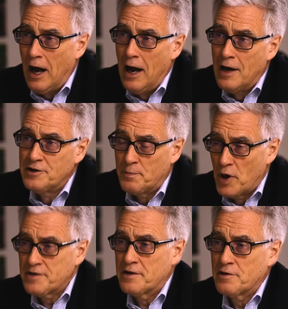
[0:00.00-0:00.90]
uh,
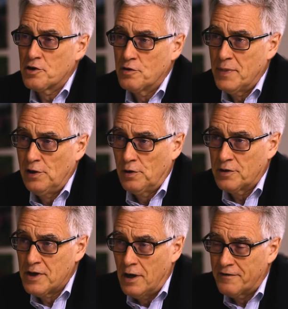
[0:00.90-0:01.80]
depositors should be
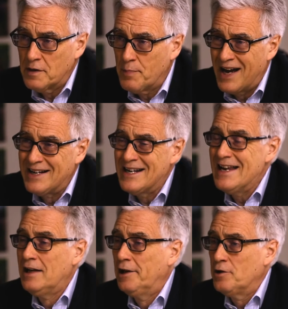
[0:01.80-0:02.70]
looked after by an
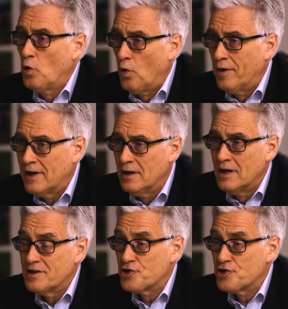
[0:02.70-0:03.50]
Illinois